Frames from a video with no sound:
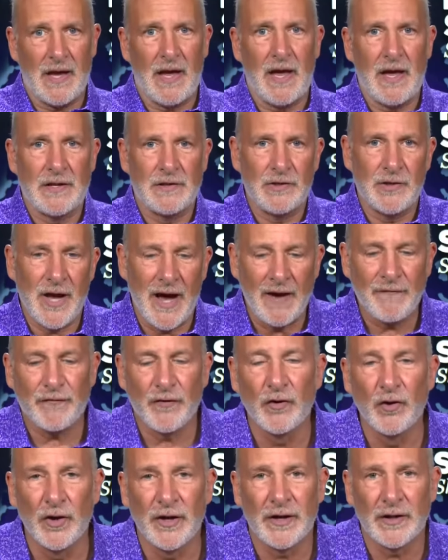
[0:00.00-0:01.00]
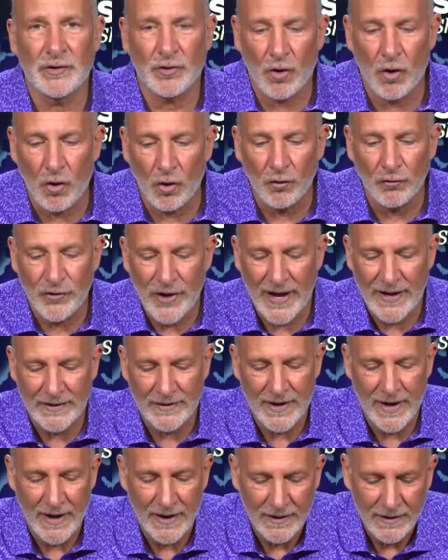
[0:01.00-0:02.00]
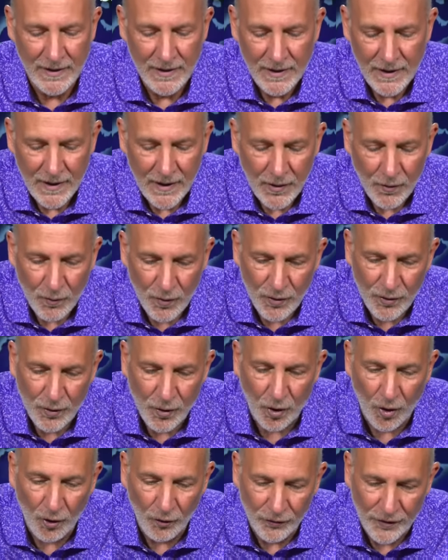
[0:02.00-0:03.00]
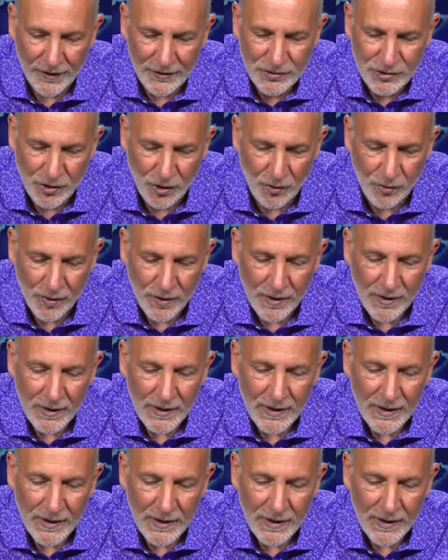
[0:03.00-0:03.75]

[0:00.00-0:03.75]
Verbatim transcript: And you have to look at the whole day today with gold. And so